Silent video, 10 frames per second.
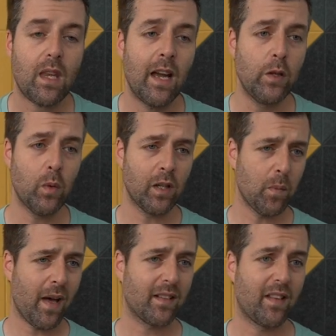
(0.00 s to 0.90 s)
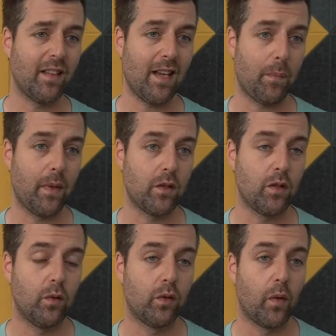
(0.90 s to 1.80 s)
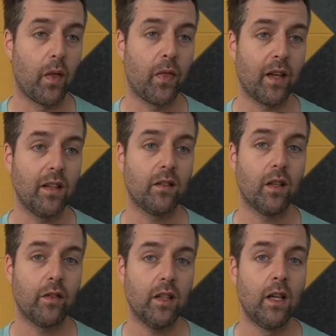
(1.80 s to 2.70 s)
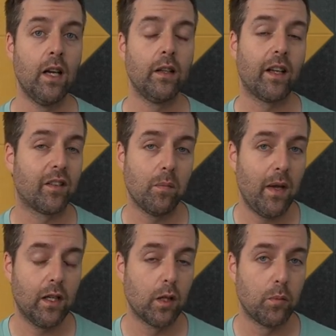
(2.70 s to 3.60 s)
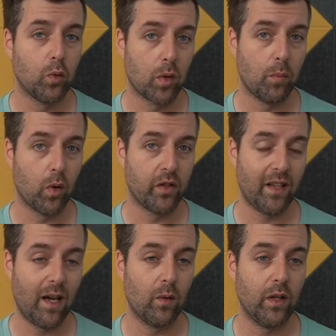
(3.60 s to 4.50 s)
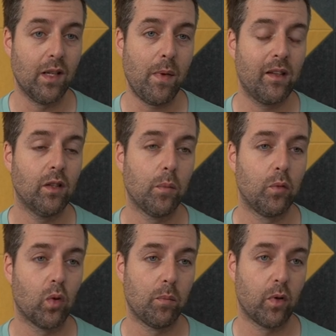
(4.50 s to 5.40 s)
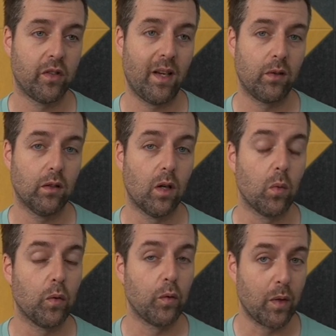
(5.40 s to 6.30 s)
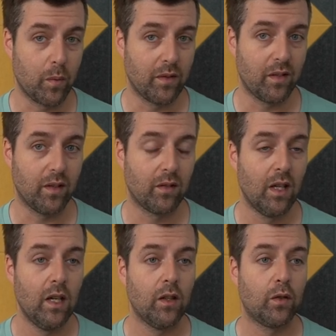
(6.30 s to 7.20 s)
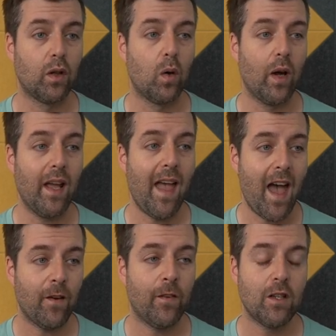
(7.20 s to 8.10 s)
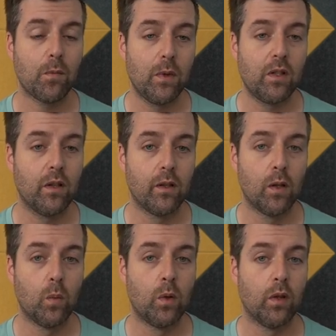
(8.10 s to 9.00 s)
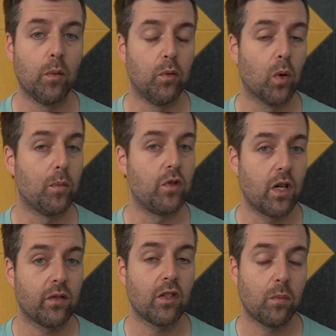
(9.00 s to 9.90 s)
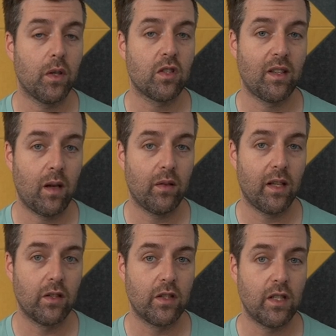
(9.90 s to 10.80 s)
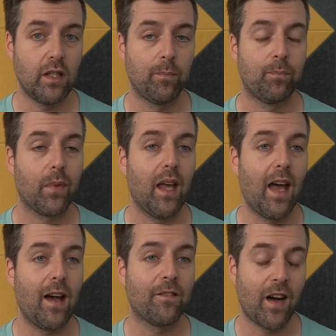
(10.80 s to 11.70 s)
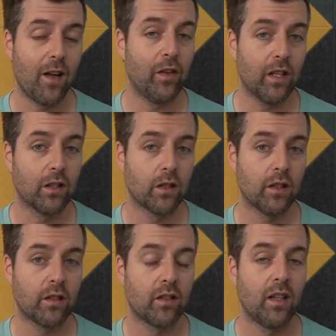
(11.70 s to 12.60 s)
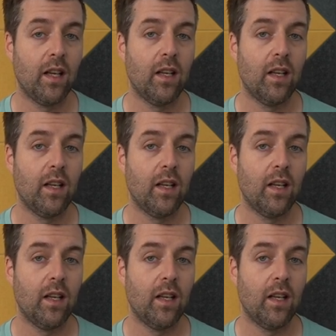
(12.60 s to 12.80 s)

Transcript: I do want to go back to the depth issue. So the thickness of it doesn't make it absorb more sound. It makes it absorb more sound at lower frequencies. So a 1/2 inch material will absorb just as much sound energy at 5 kilohertz,